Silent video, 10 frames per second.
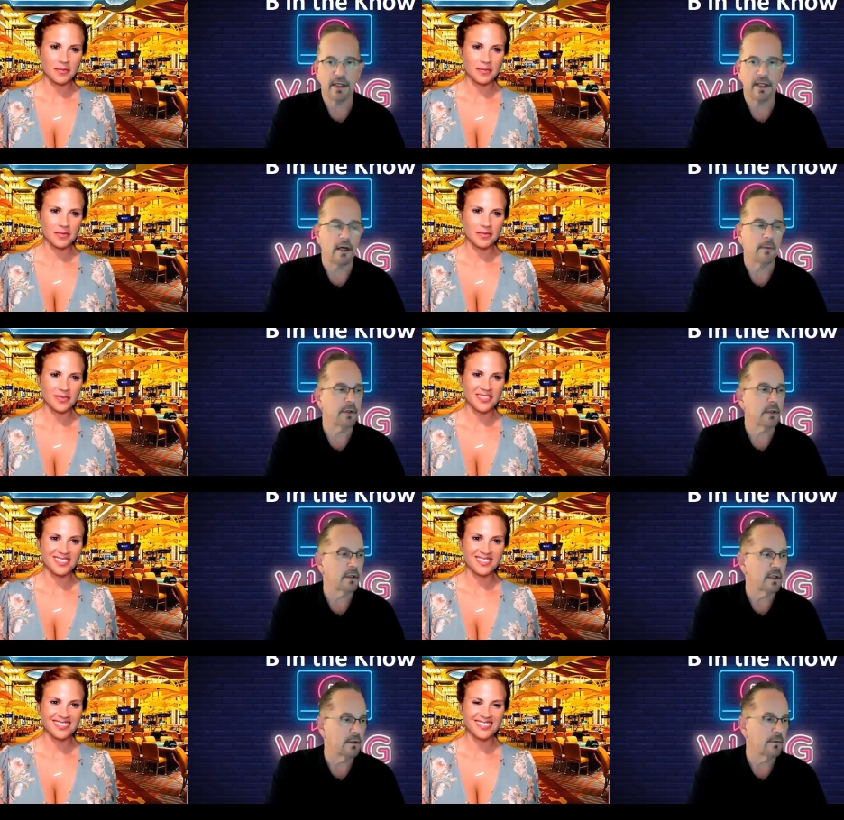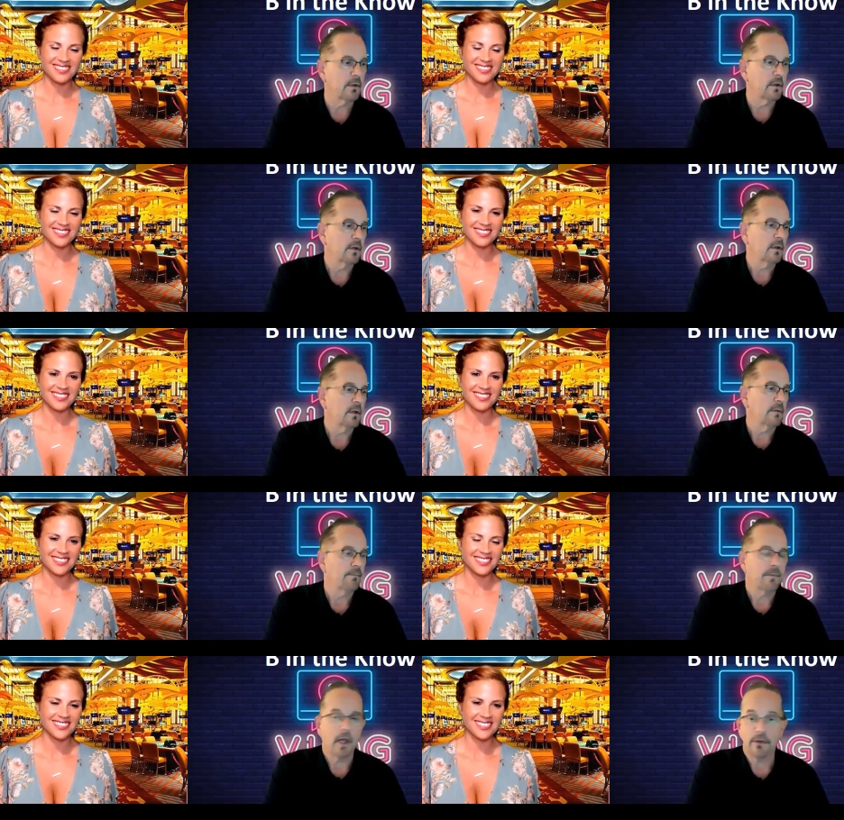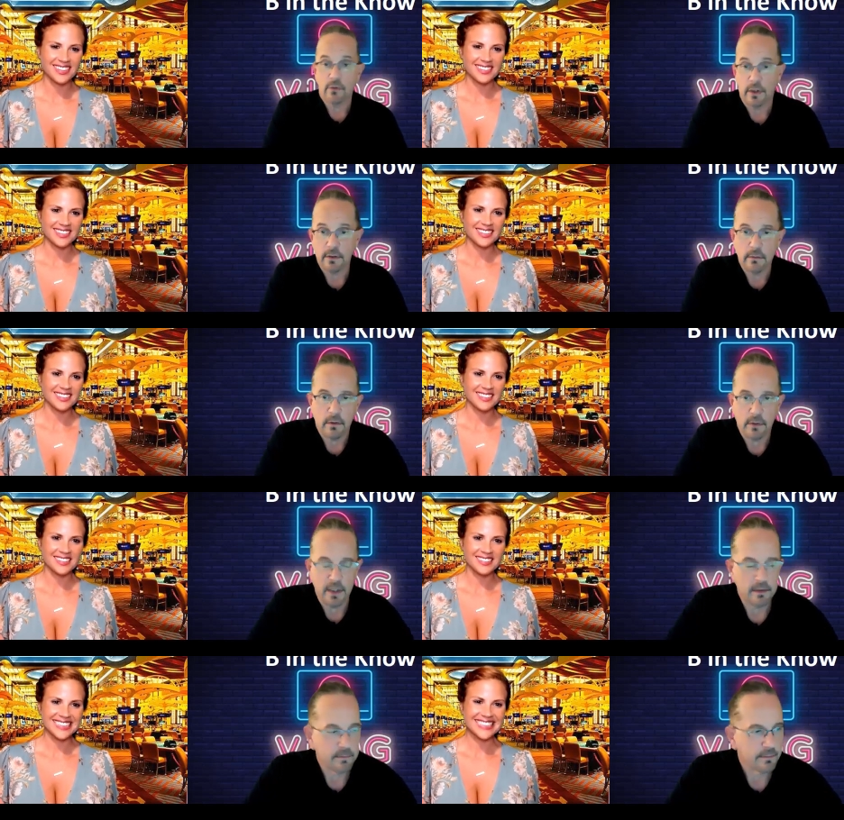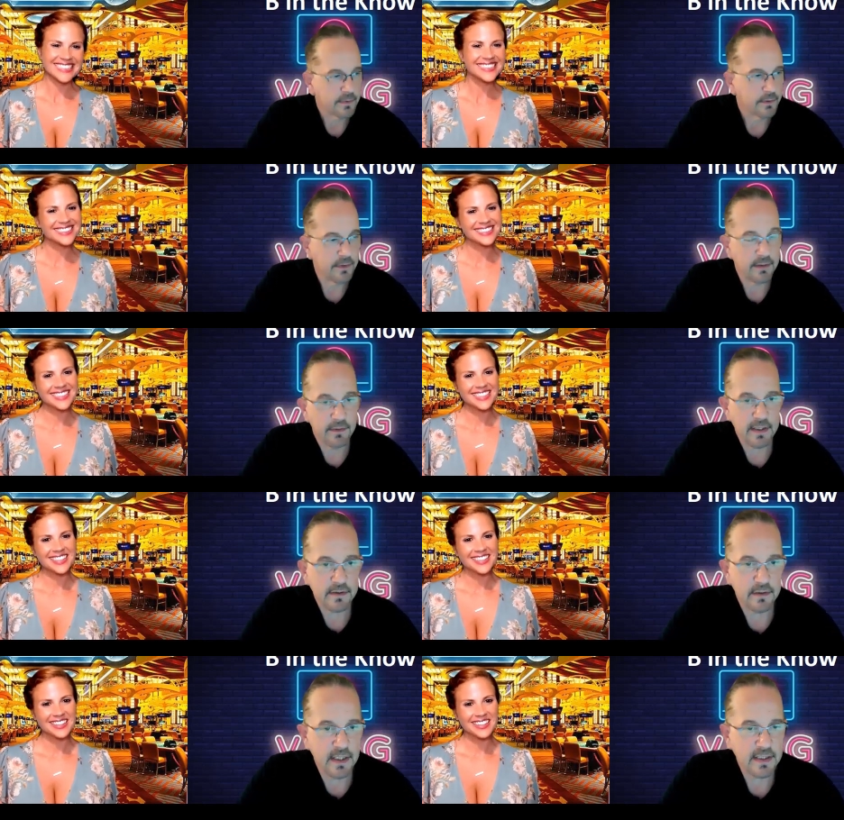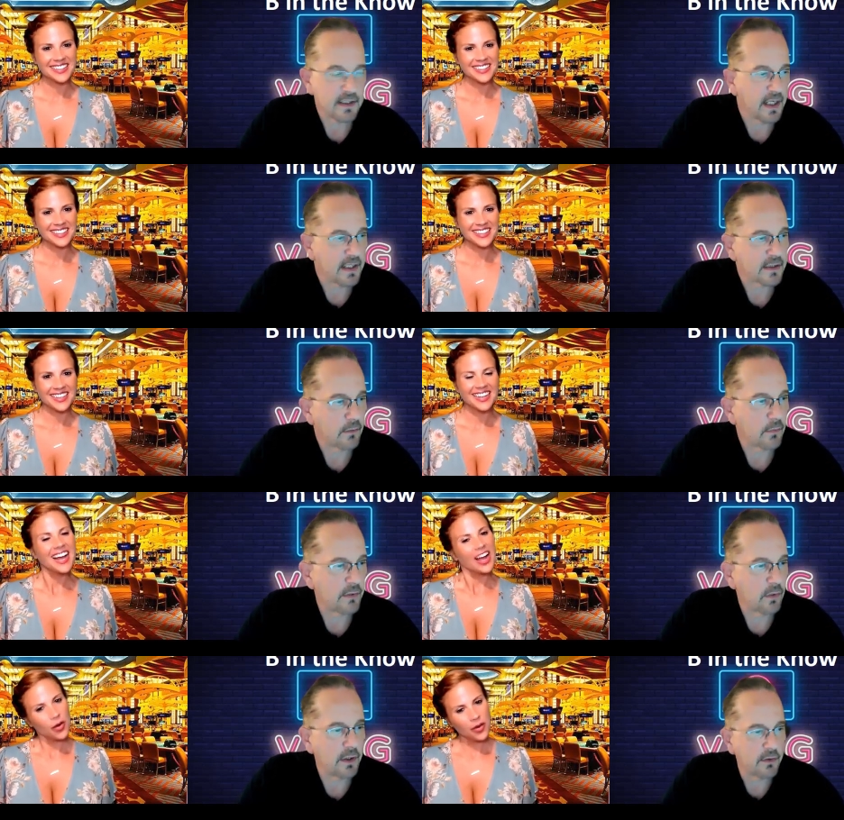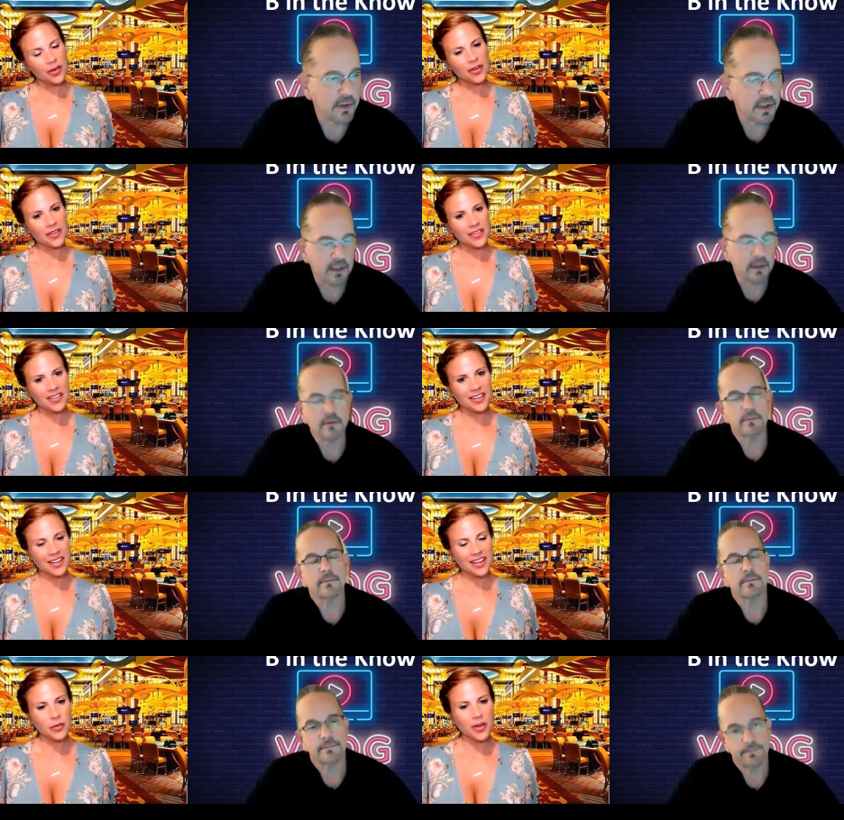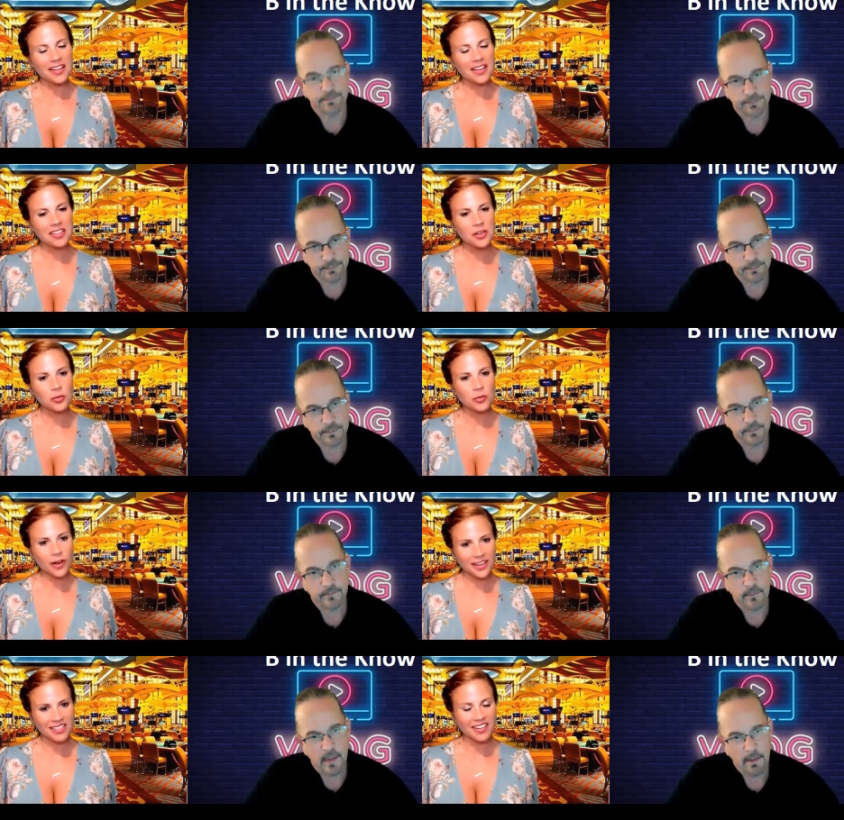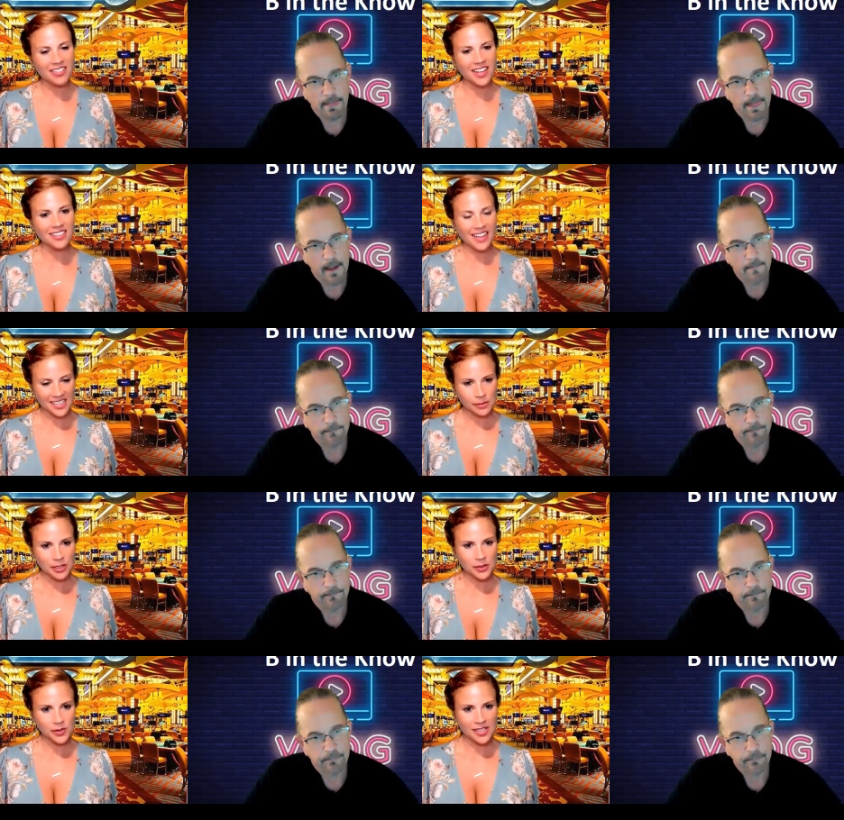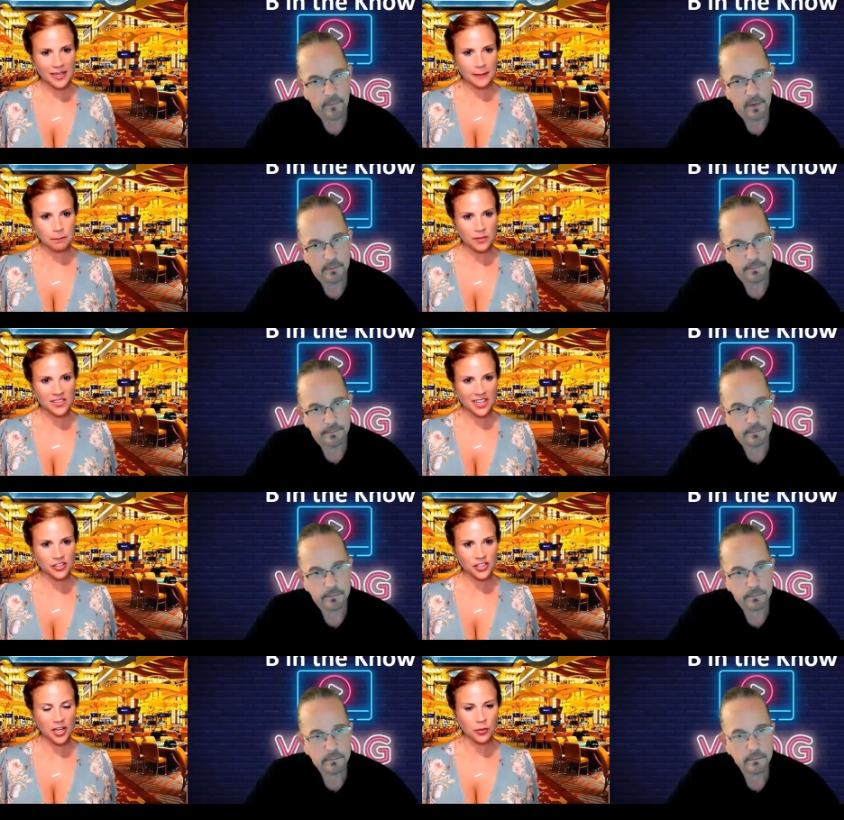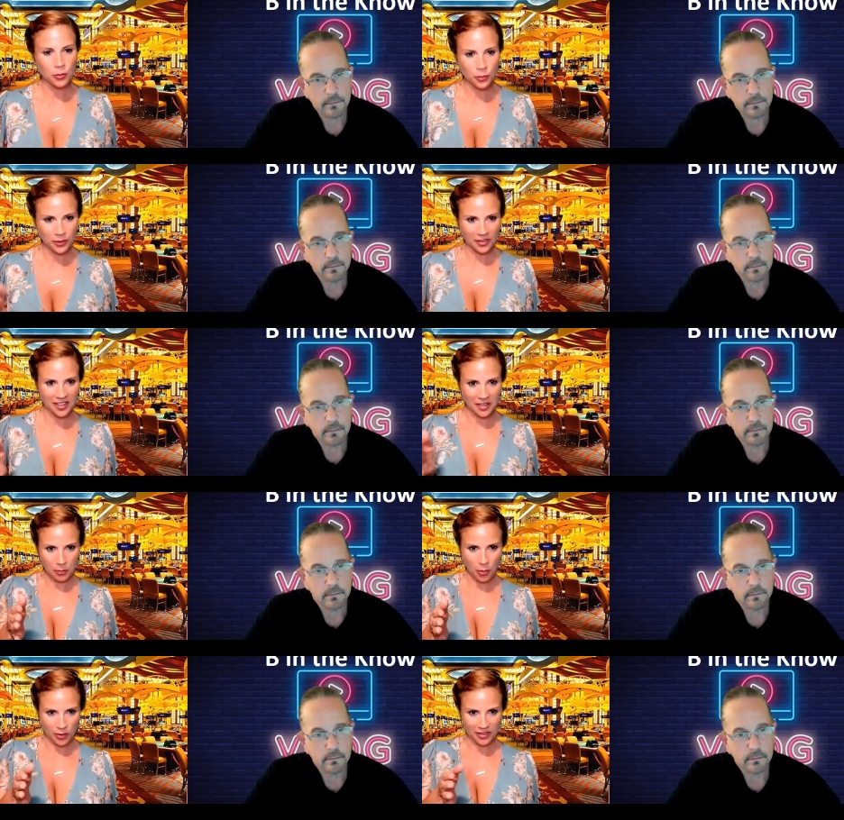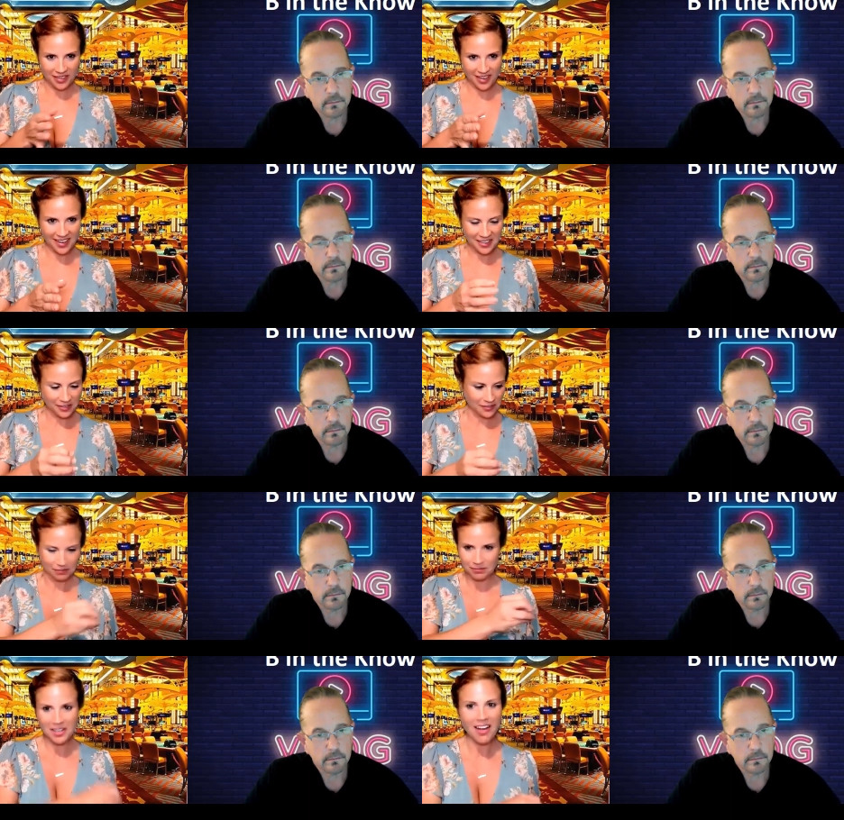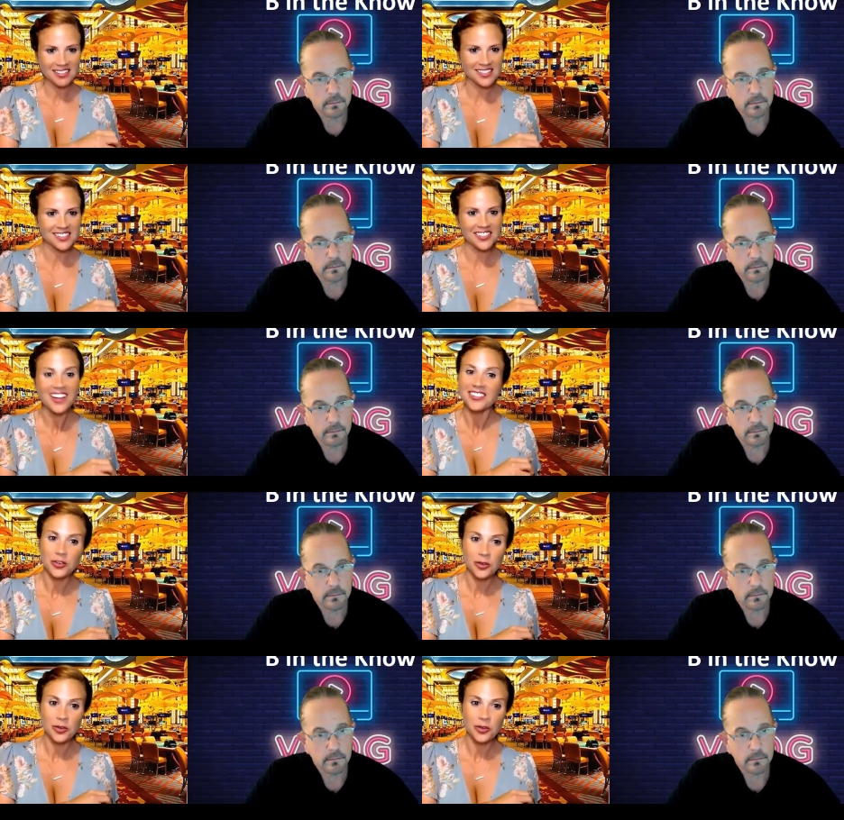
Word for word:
Speaker 1: man can help you, the I'll do it. Okay. So that that's it, Angela. What do you, what do you think?
Speaker 2: Well, I think right there, that last bit you said is actually a really important kind of codicil on the